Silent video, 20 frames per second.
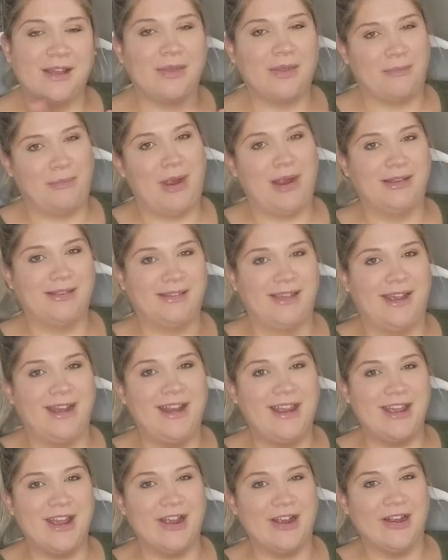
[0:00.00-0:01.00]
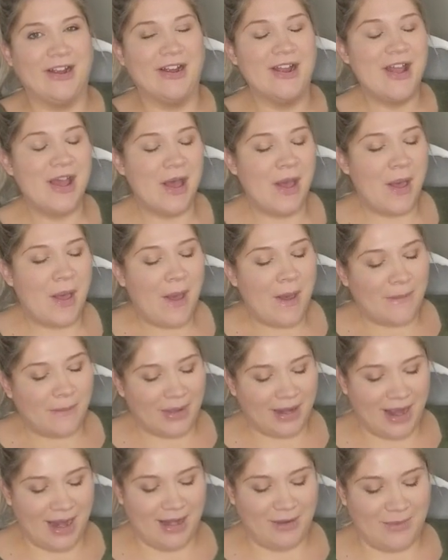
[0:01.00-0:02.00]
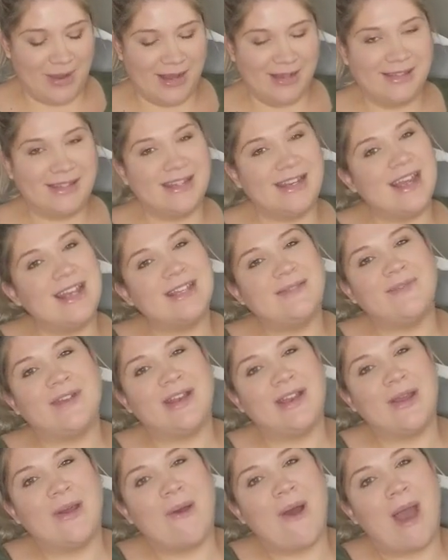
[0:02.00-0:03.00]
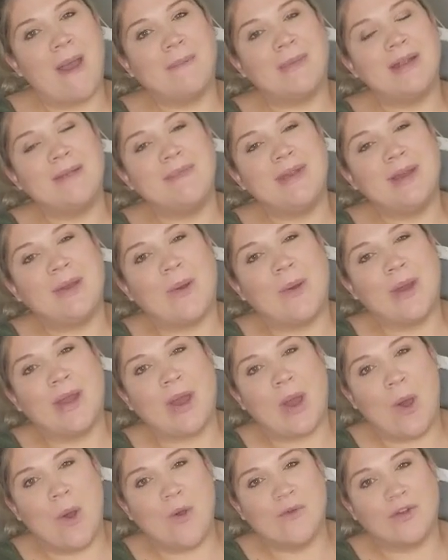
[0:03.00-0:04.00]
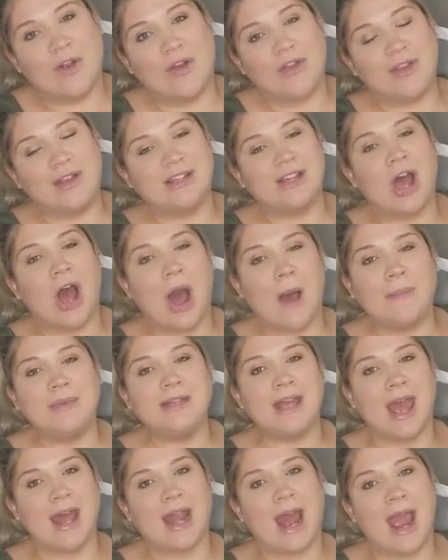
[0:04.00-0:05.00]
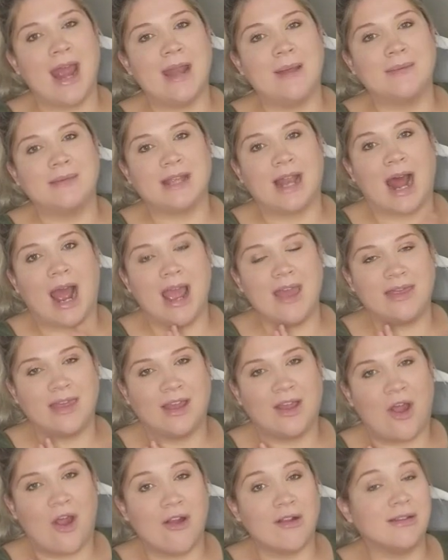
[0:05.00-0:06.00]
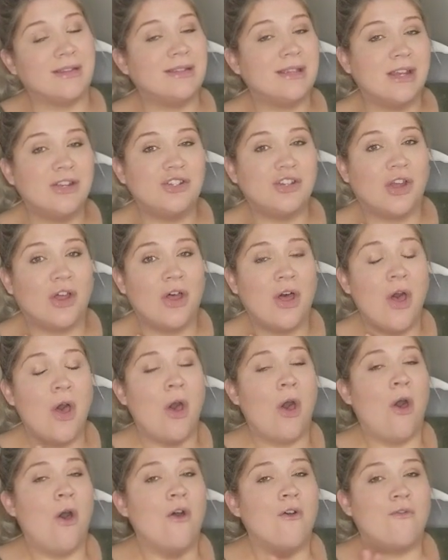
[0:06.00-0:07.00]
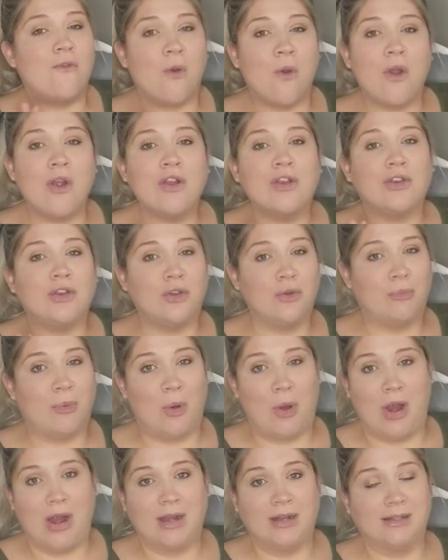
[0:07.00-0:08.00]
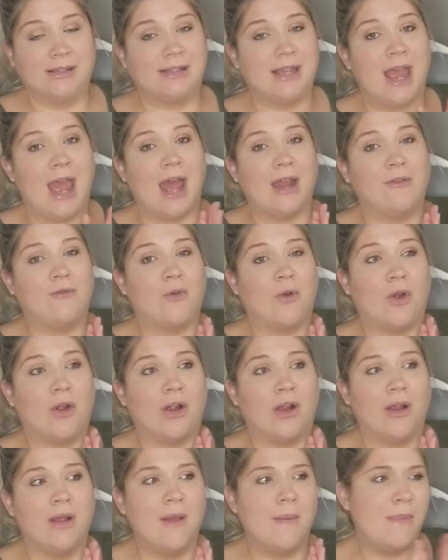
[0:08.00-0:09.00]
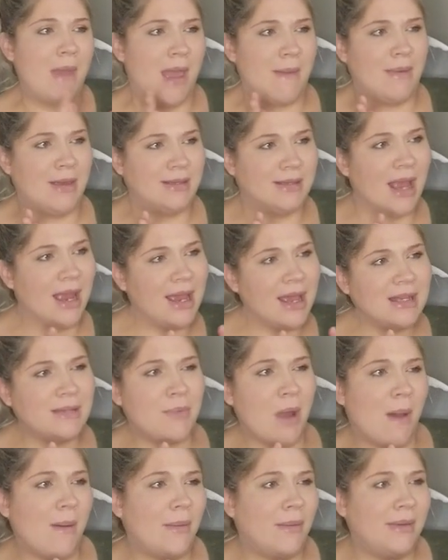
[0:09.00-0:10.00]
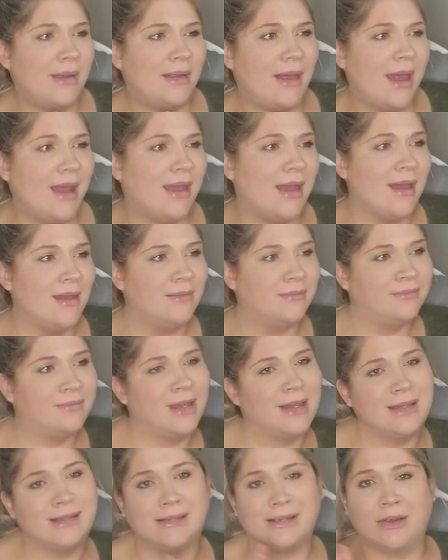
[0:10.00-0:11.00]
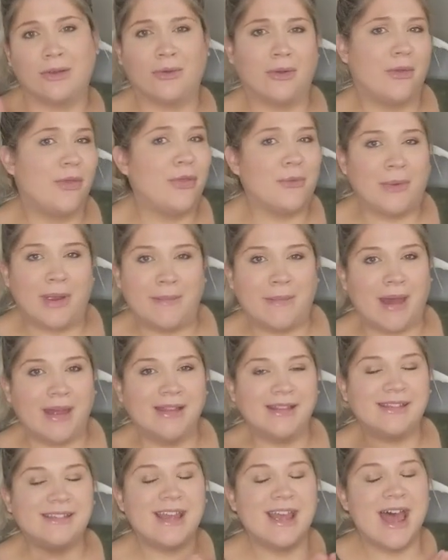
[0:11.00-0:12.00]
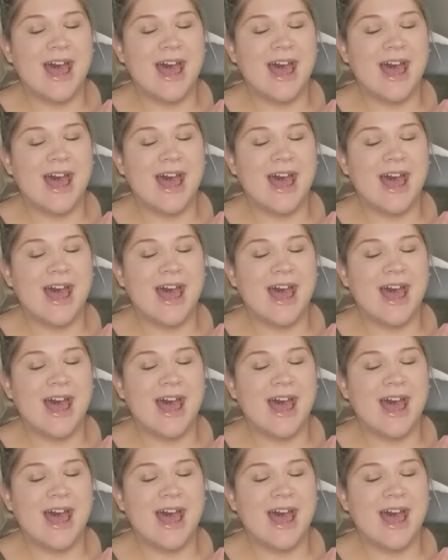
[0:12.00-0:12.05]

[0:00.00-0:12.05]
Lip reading: the bright side here. But anyways, today's video I'm going to be going over the top 10 items that I think are essential for newborns and for babies. I guess probably like 0 to 3 months,